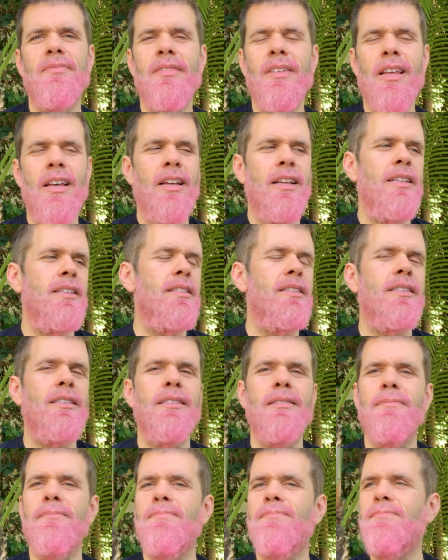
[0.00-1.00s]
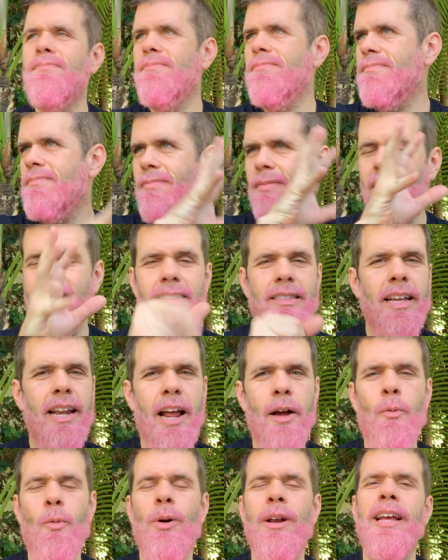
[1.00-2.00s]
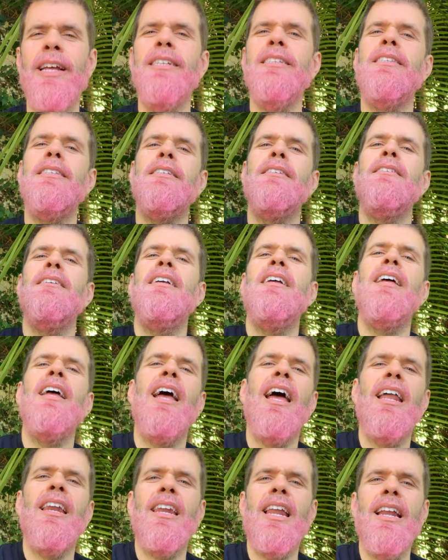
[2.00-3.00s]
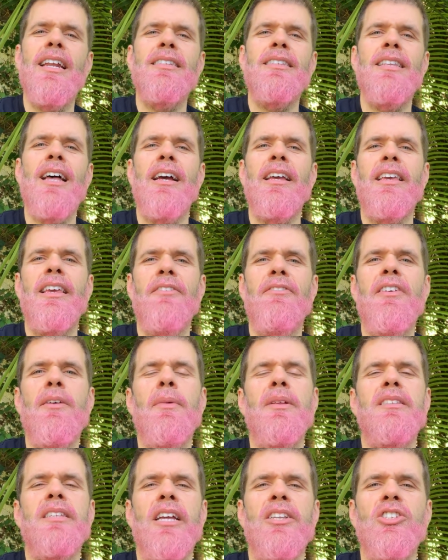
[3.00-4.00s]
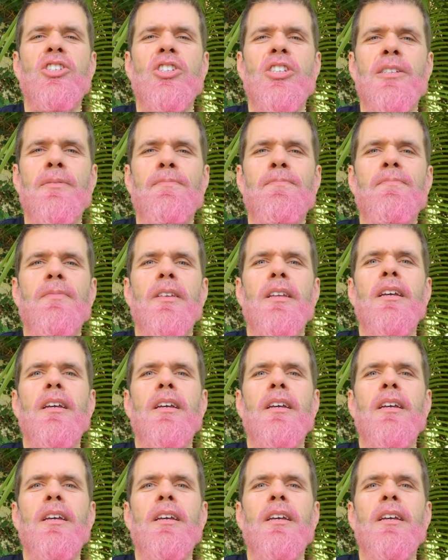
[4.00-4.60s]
because I said I wouldn't and let us not give him attention.